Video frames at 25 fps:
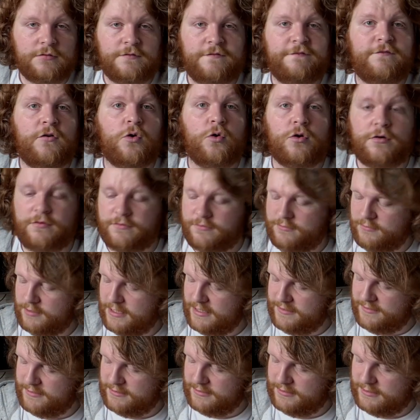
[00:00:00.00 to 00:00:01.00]
fourth, I
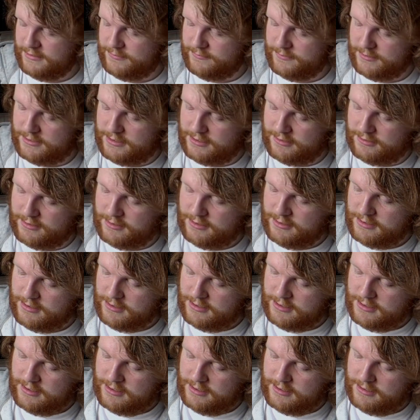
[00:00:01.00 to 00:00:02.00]
think we're on,
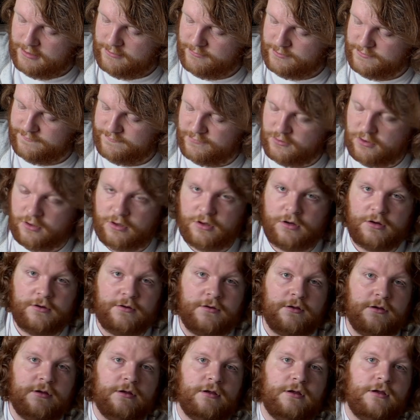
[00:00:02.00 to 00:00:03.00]
we've got
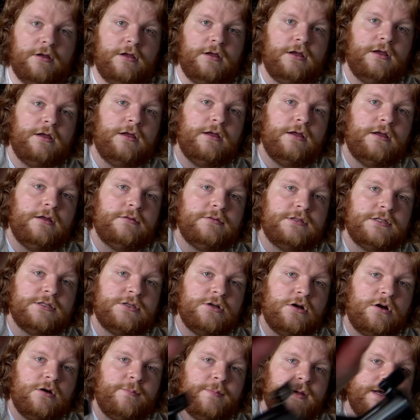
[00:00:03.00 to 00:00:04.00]
the
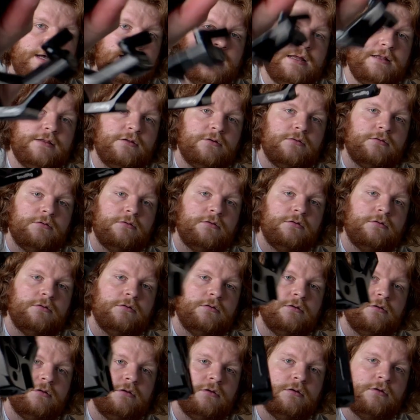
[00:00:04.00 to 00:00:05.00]
top handle.
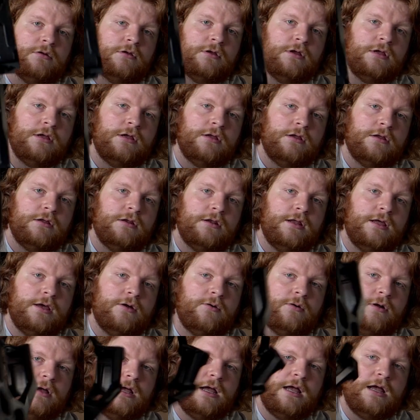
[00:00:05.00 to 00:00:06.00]

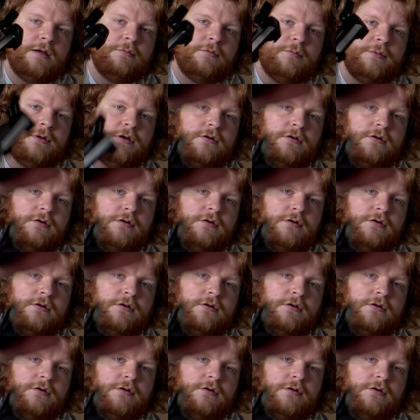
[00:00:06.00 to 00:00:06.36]
Now, I'm a bit